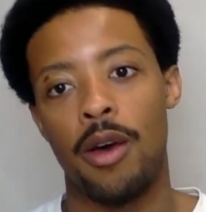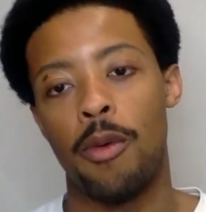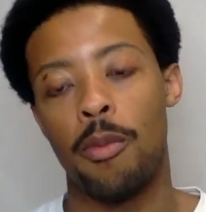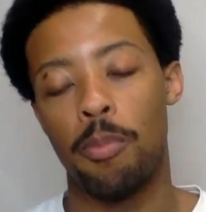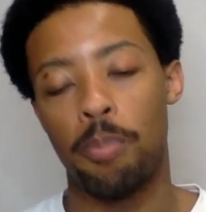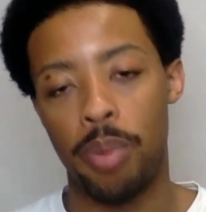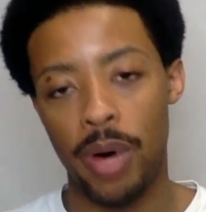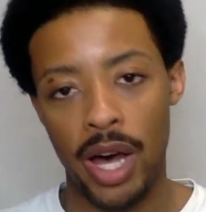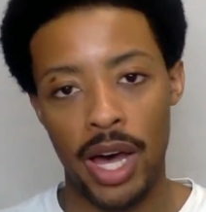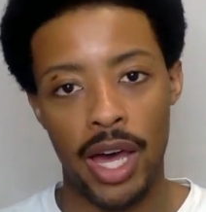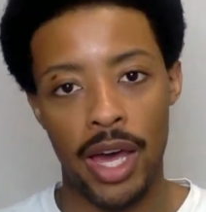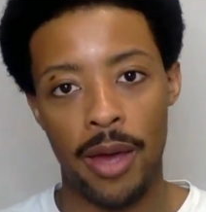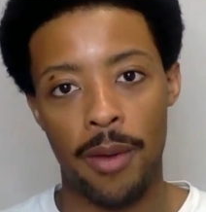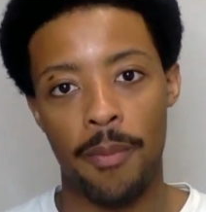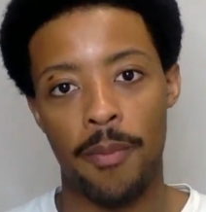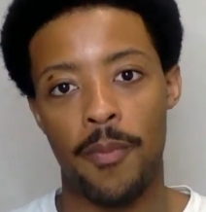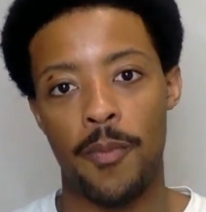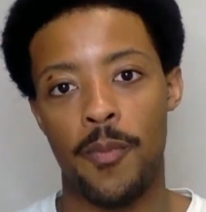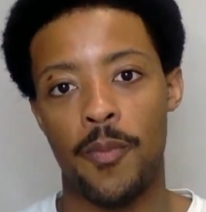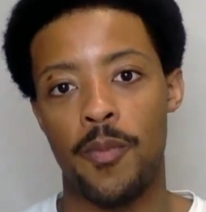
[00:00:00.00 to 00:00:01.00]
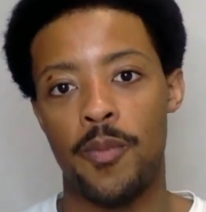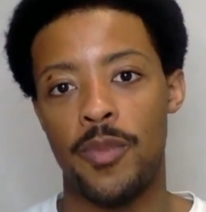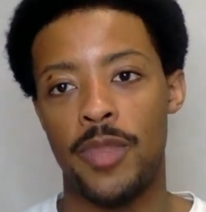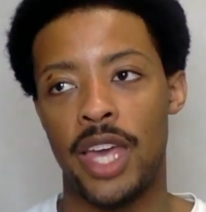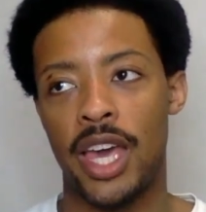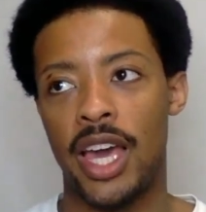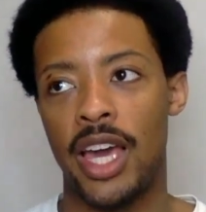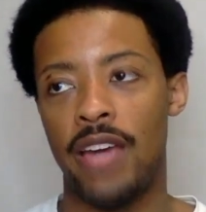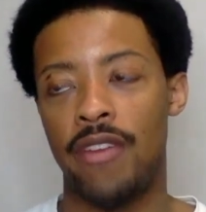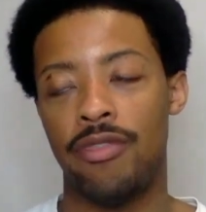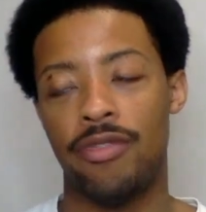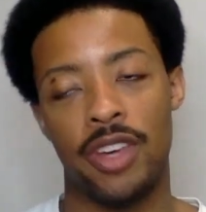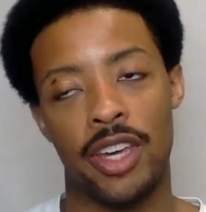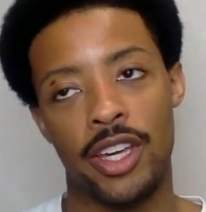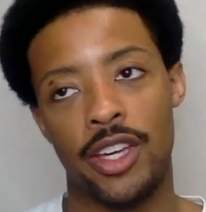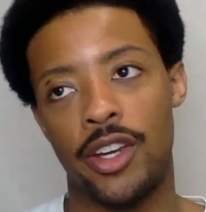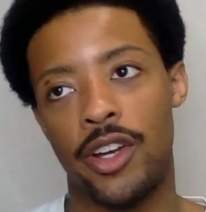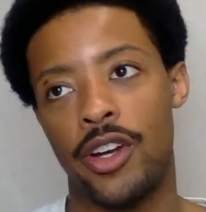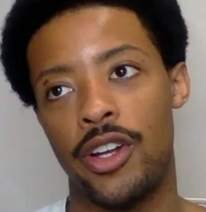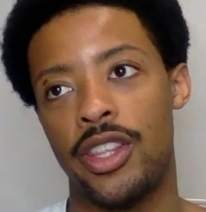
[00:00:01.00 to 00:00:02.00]
But they
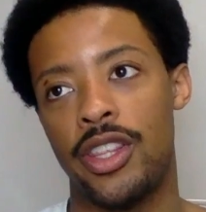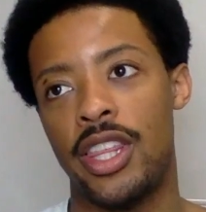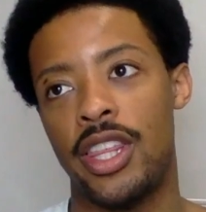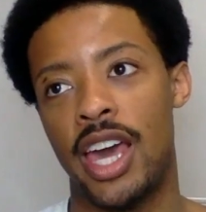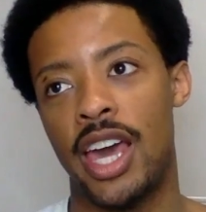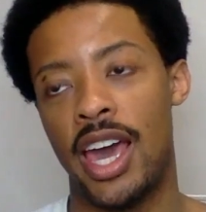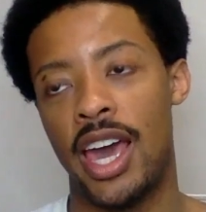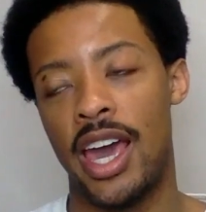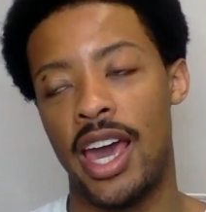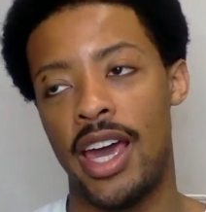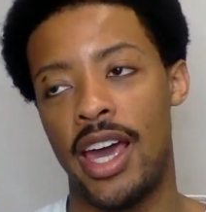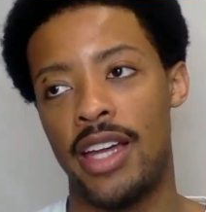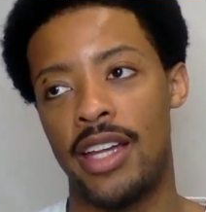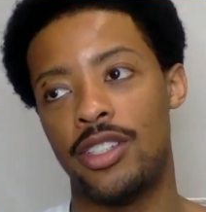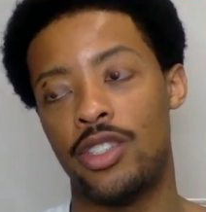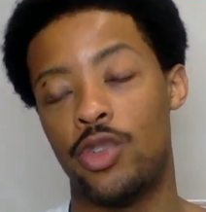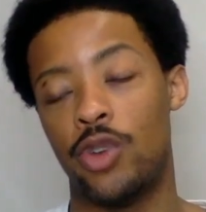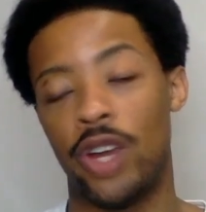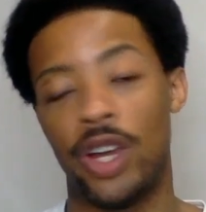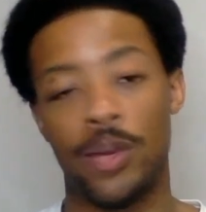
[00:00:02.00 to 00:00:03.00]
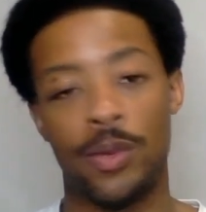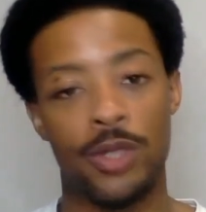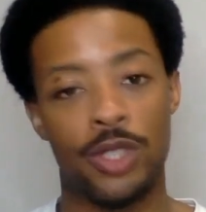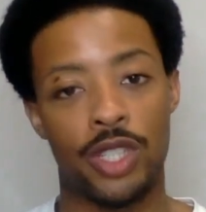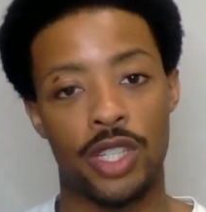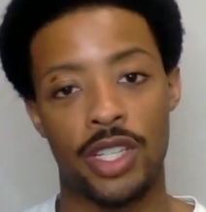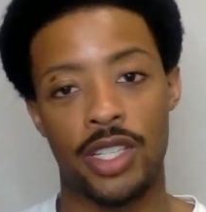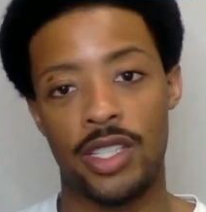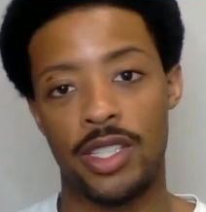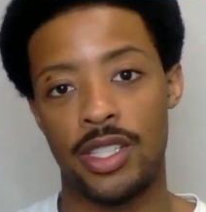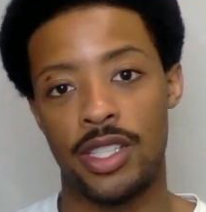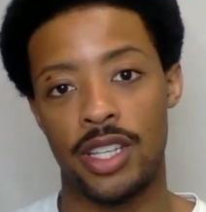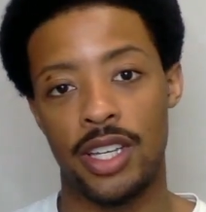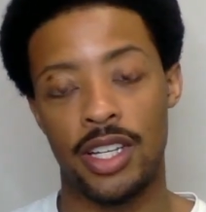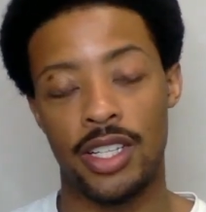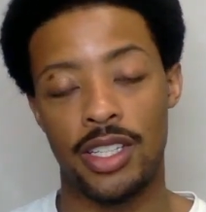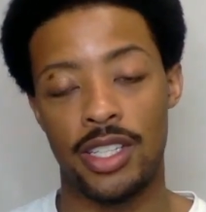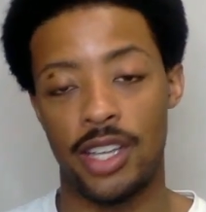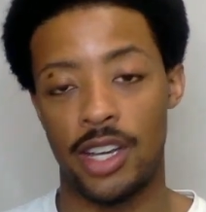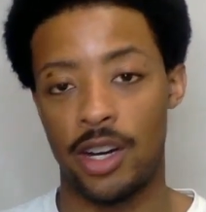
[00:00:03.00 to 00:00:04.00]
figured that Dre was just
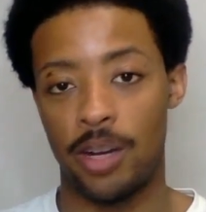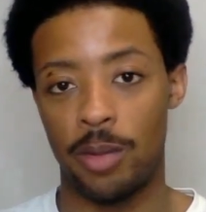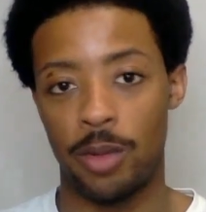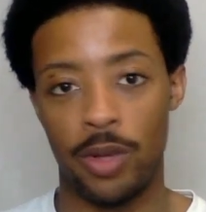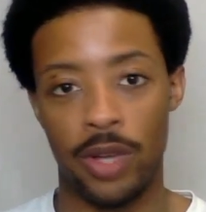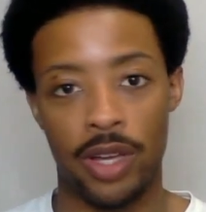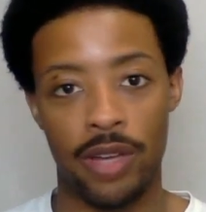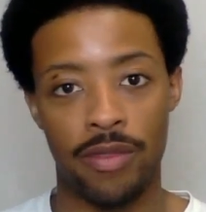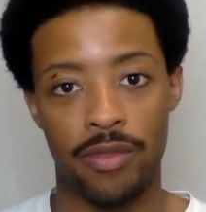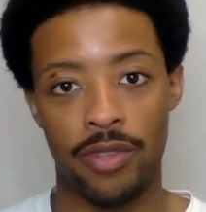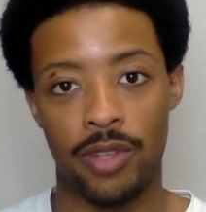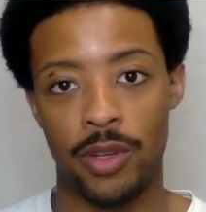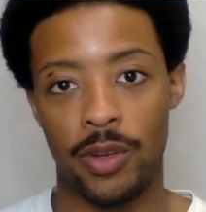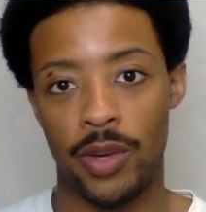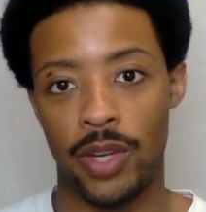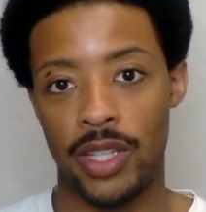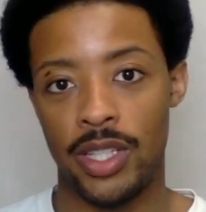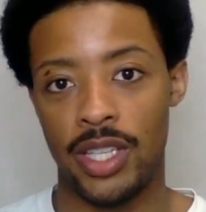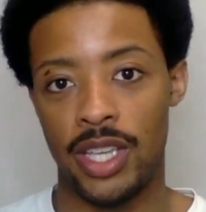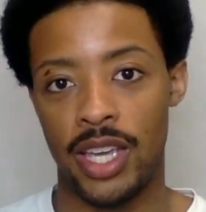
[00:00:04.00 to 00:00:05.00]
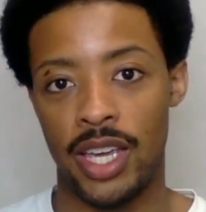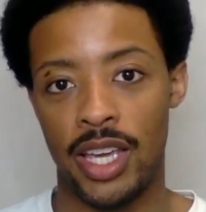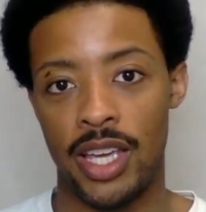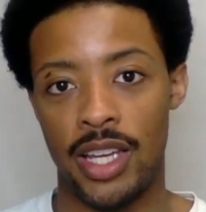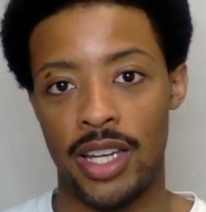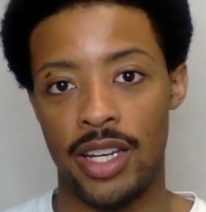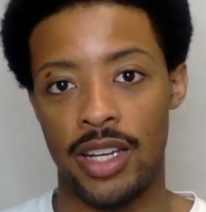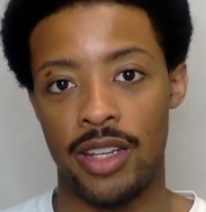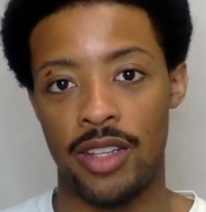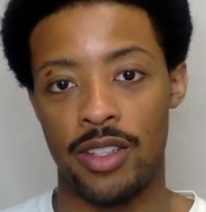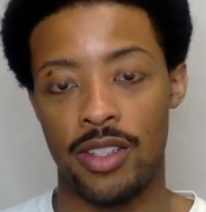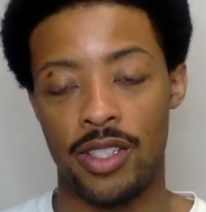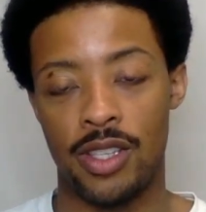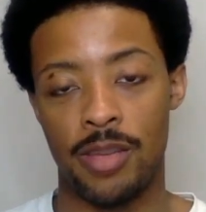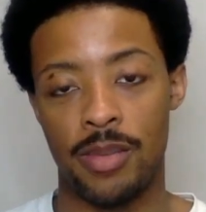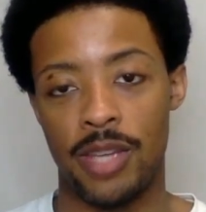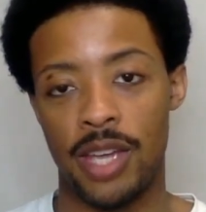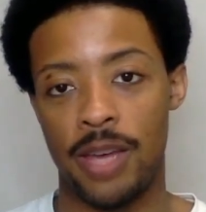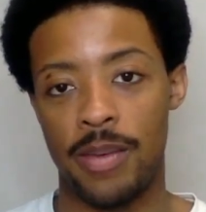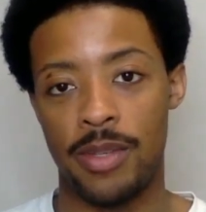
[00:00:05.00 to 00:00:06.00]
a terrible influence, and
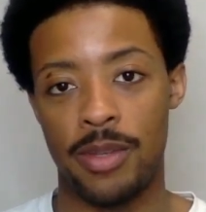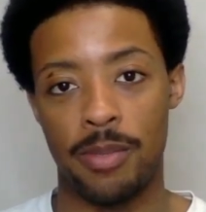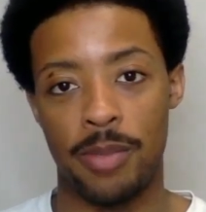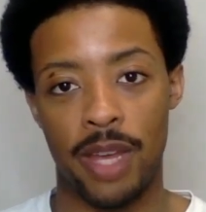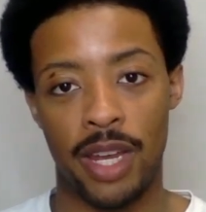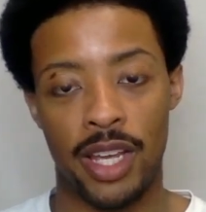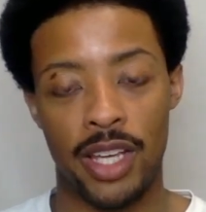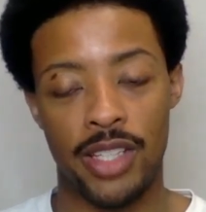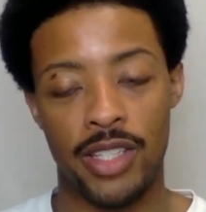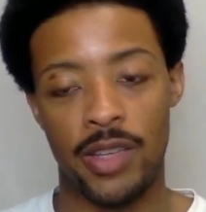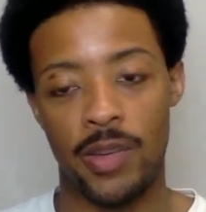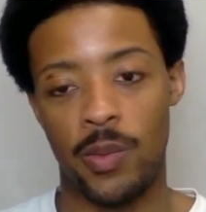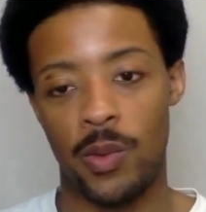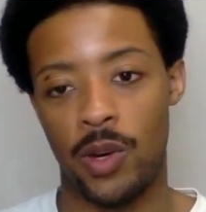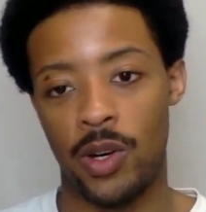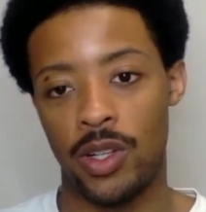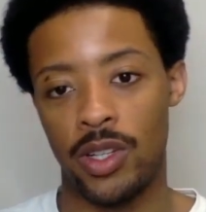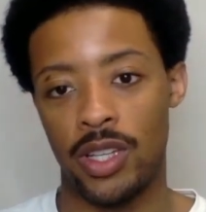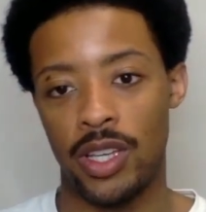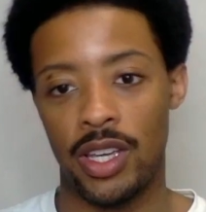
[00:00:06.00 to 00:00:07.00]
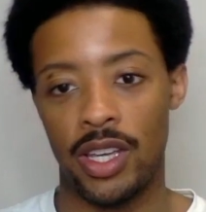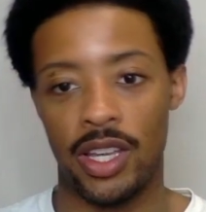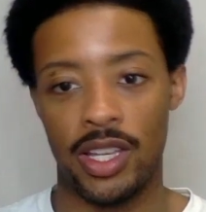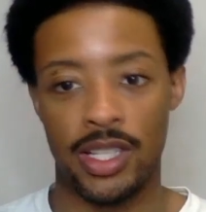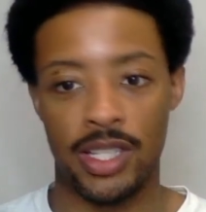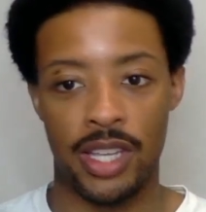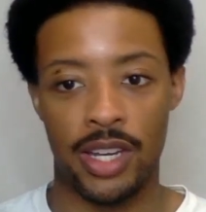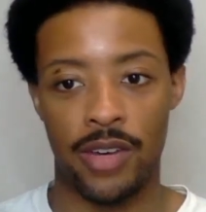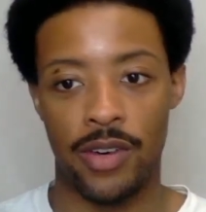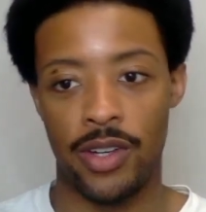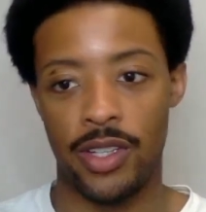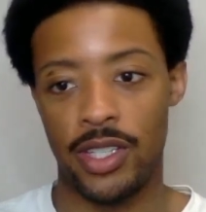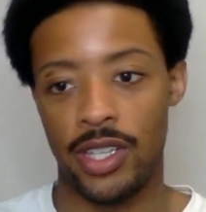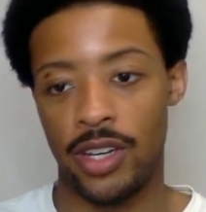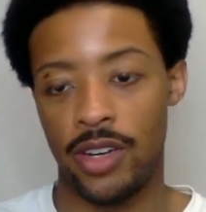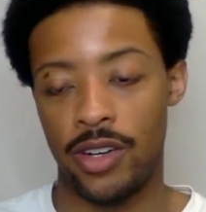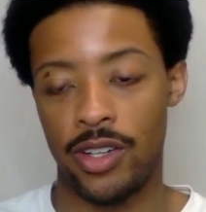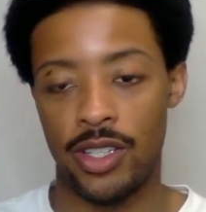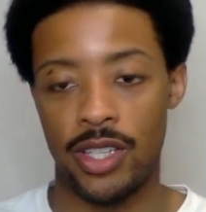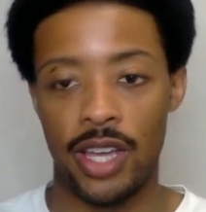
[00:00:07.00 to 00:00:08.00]
sometimes the money isn't worth it, et cetera, et
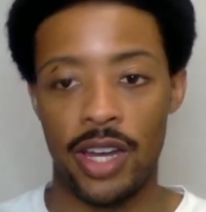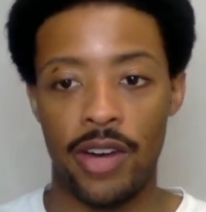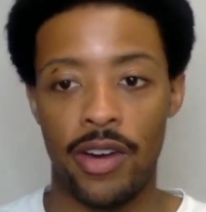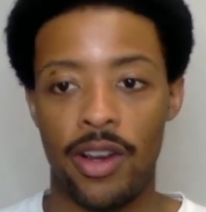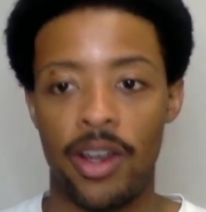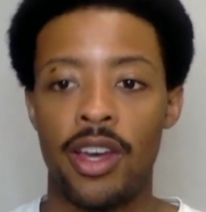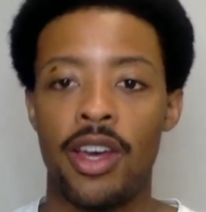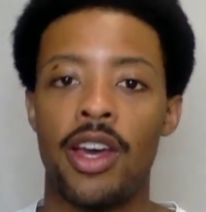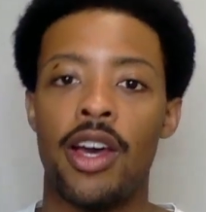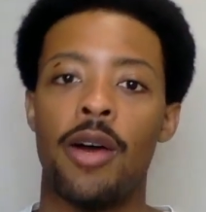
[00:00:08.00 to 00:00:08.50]
cetera, et cetera.